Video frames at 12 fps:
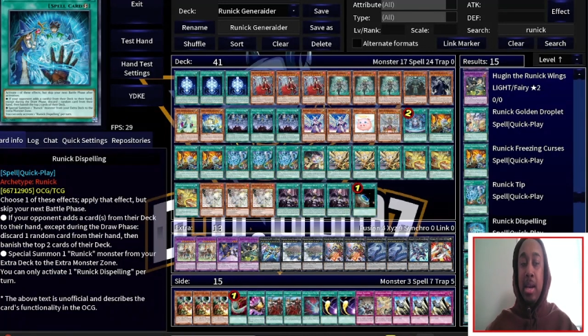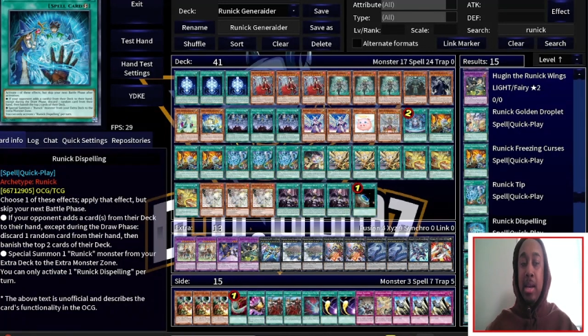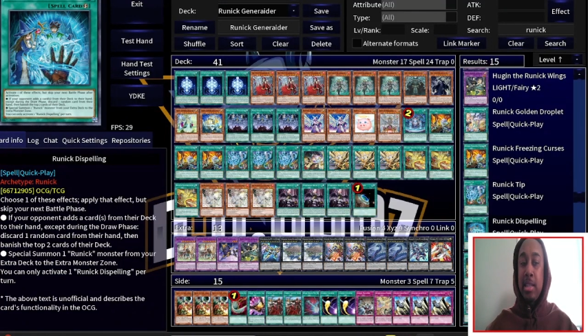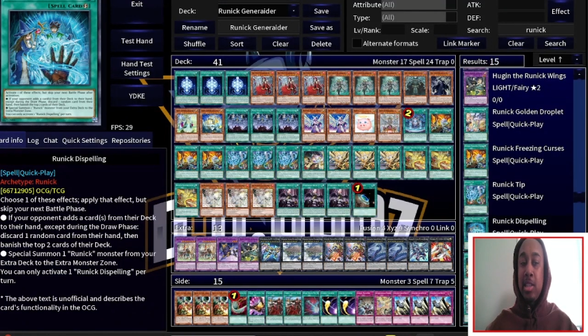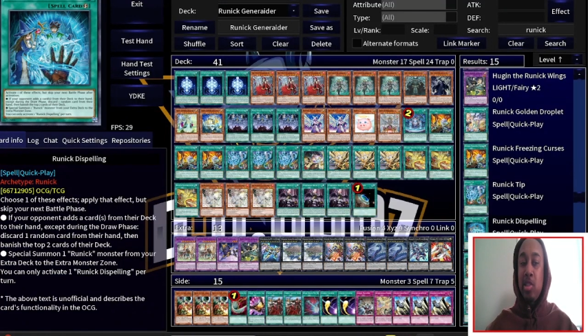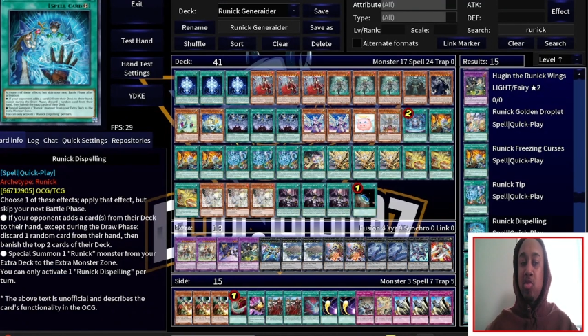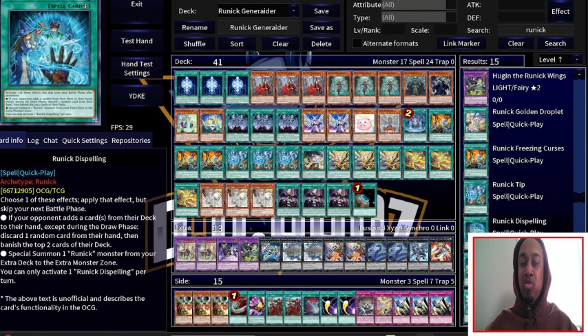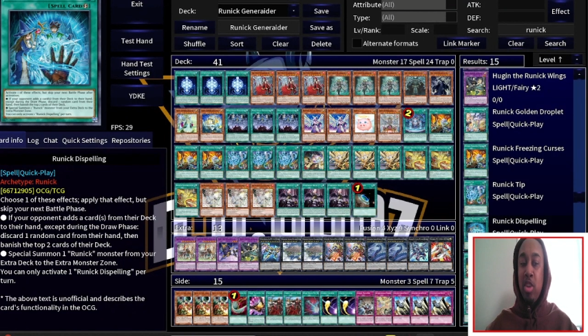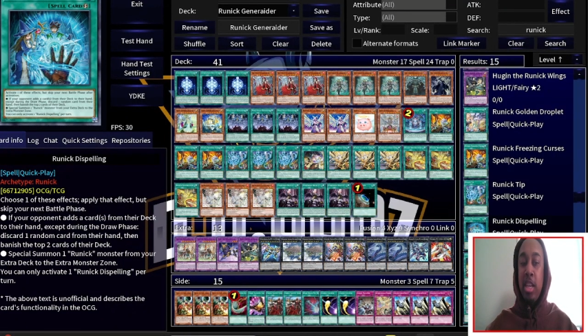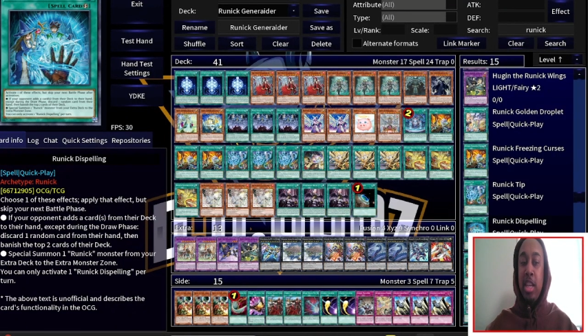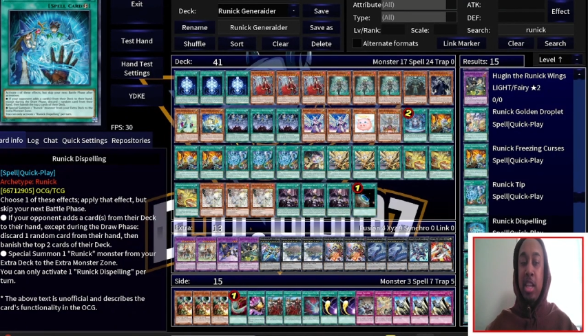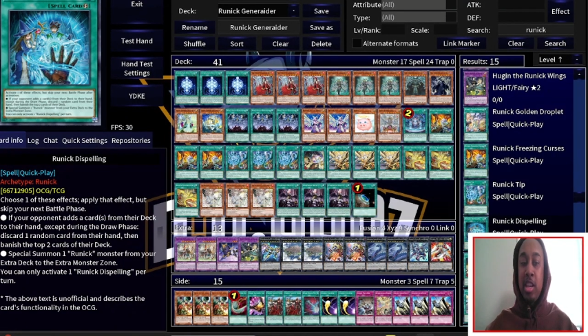because it's
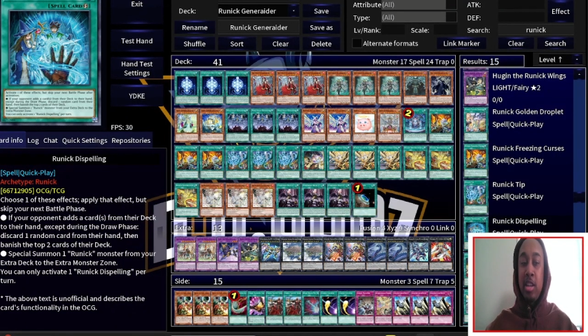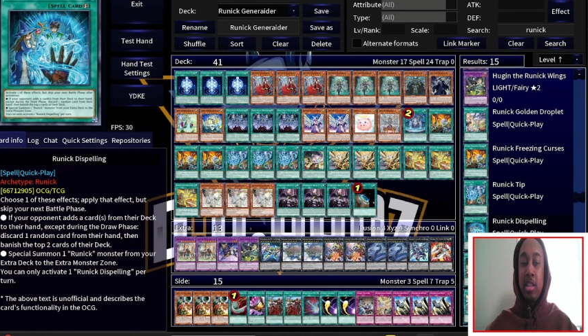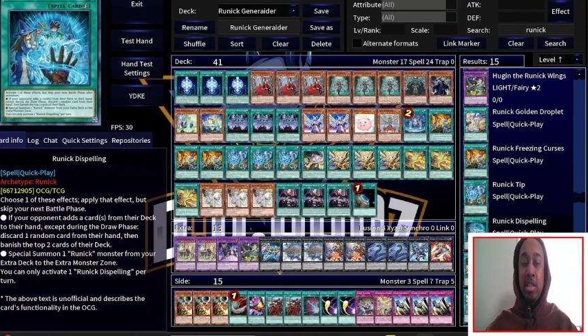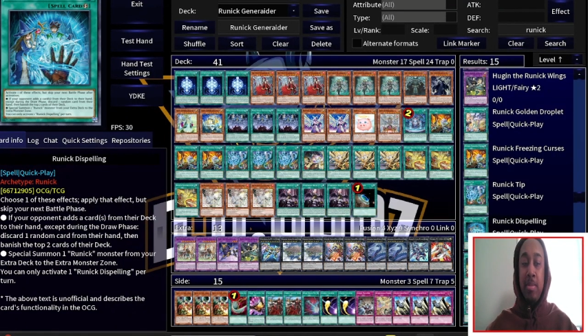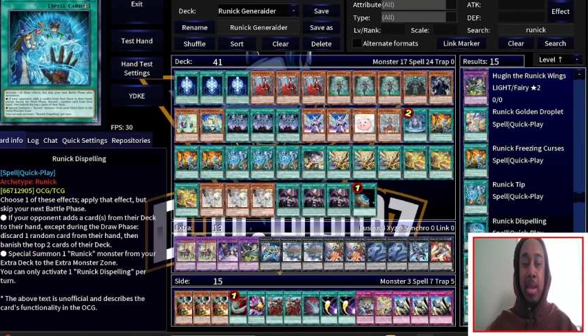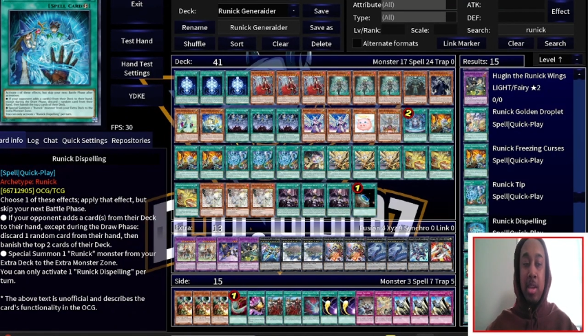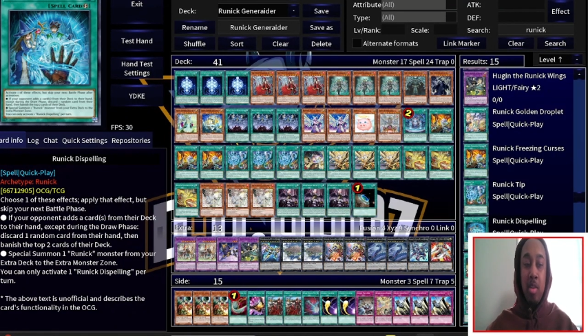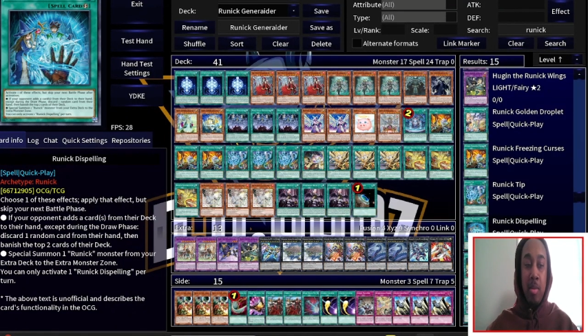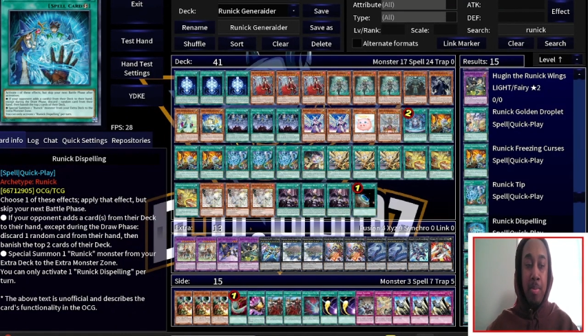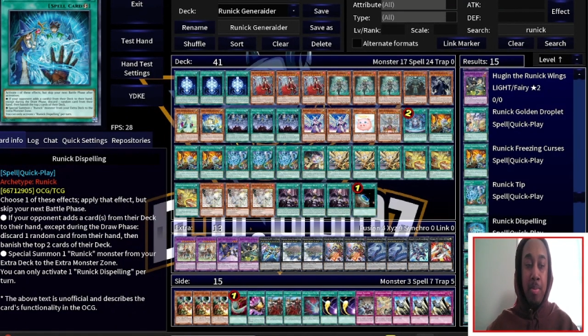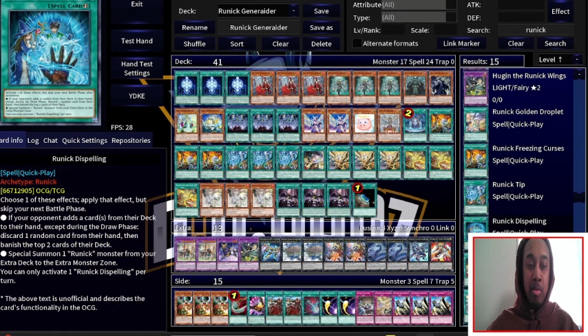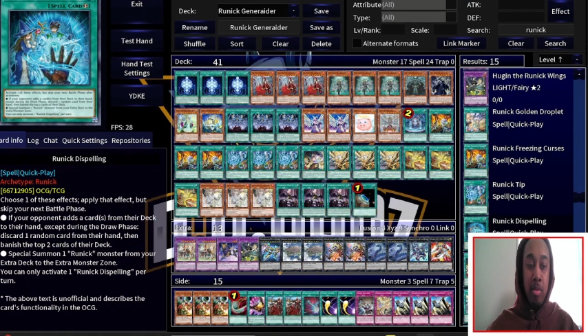really good to make your
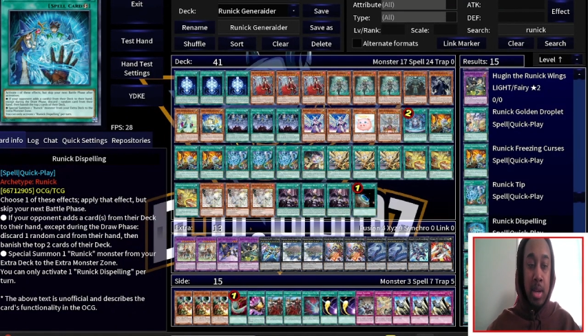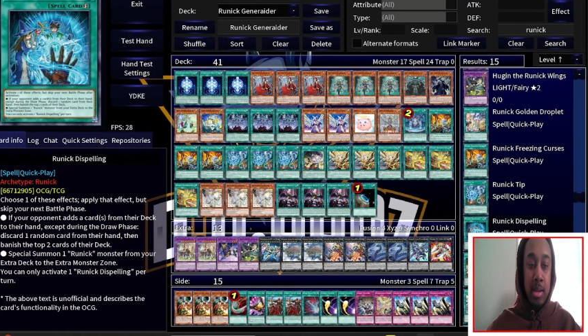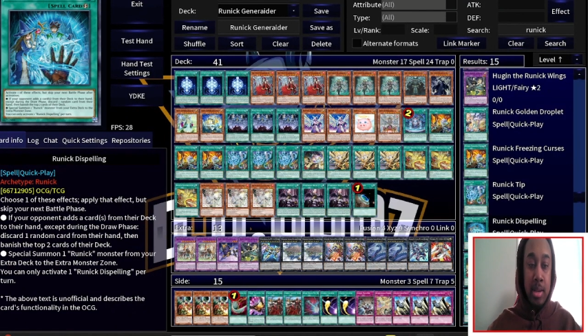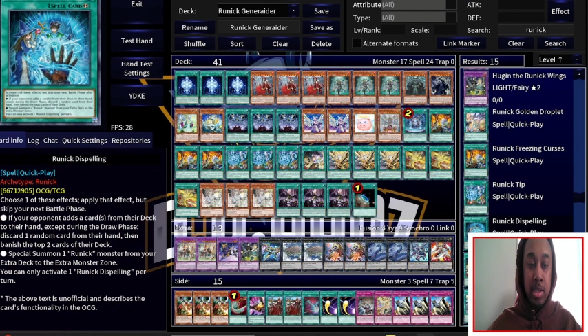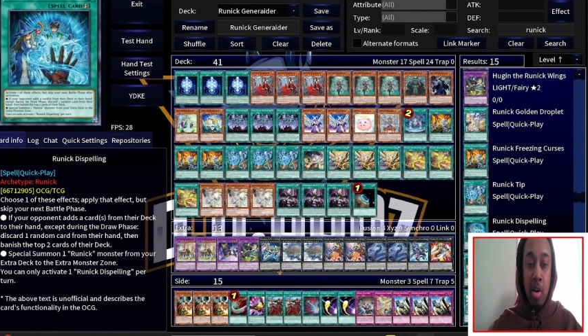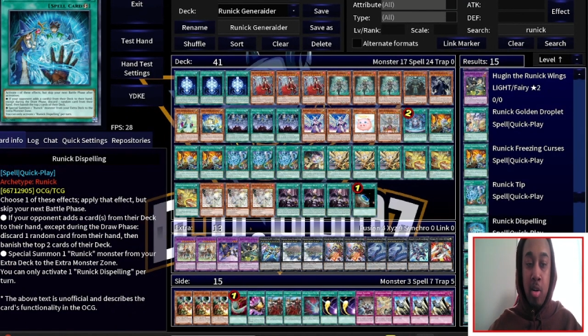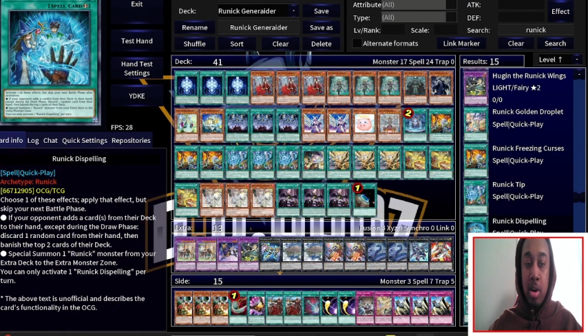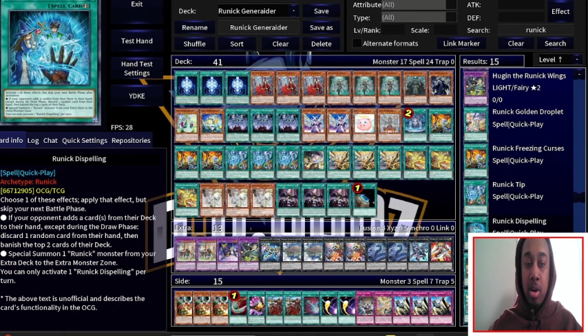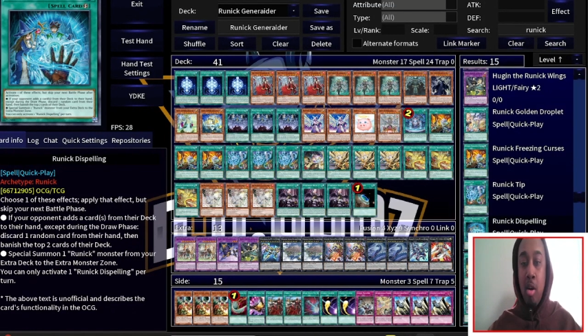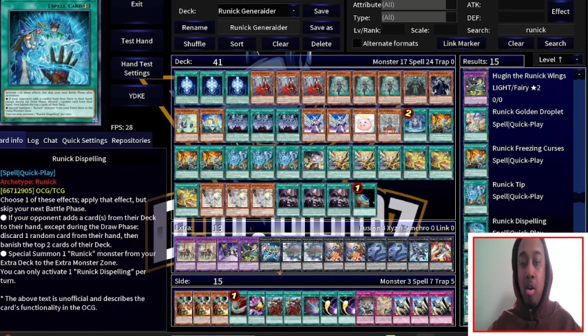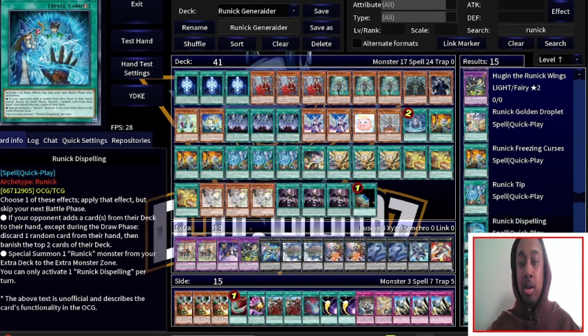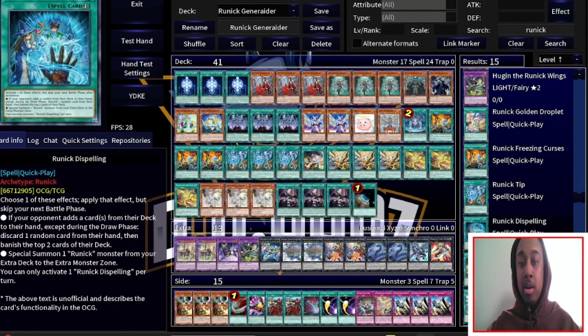opponent discard a
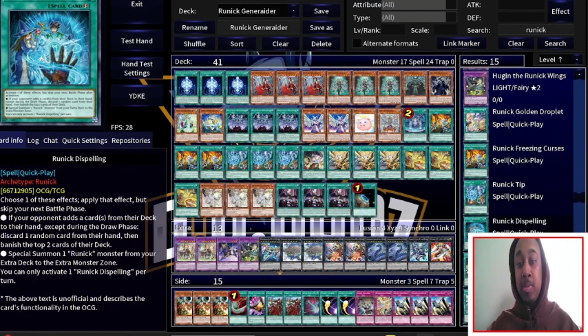card,